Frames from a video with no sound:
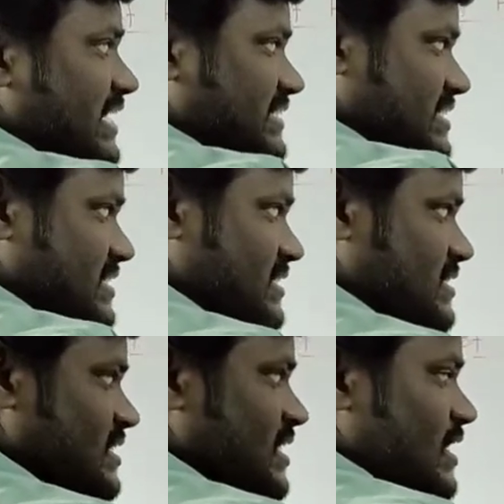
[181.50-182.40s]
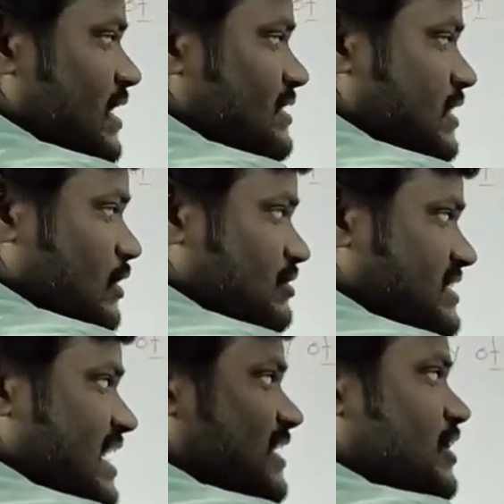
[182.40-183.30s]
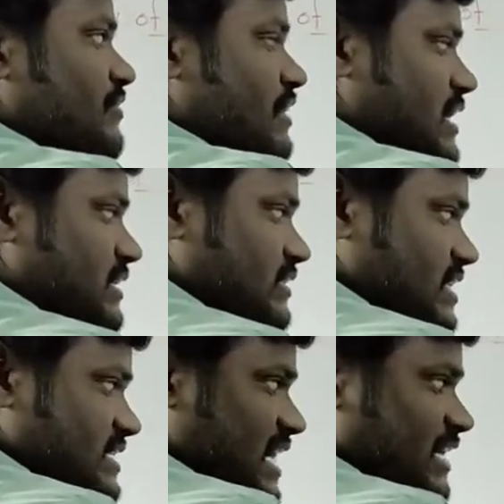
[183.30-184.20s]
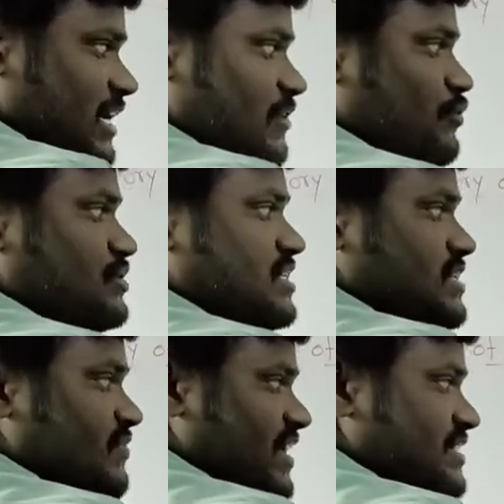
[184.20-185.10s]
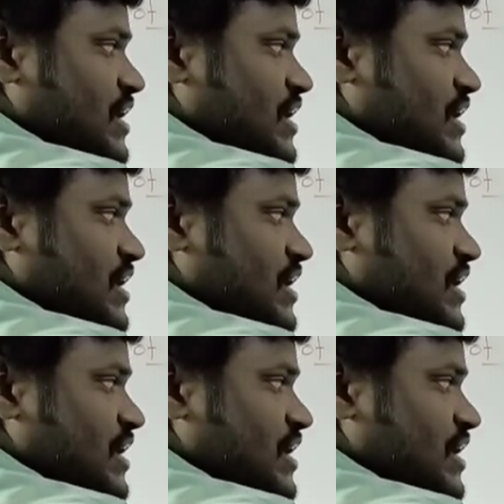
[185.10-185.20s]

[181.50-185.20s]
this. So now this electrical forces of lines.